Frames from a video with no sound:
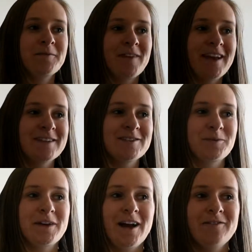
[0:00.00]
And so
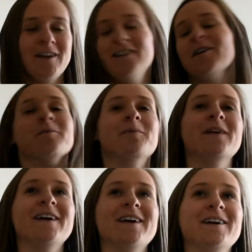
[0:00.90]
we kind of ended up
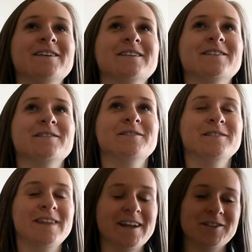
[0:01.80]

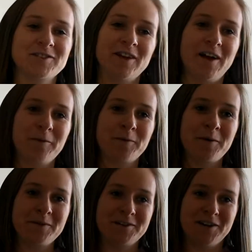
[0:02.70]
at,
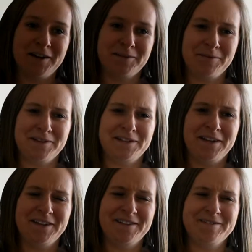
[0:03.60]
coming to Chinese
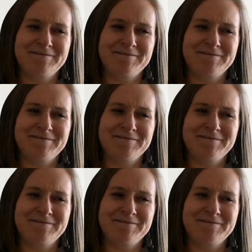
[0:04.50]
medicine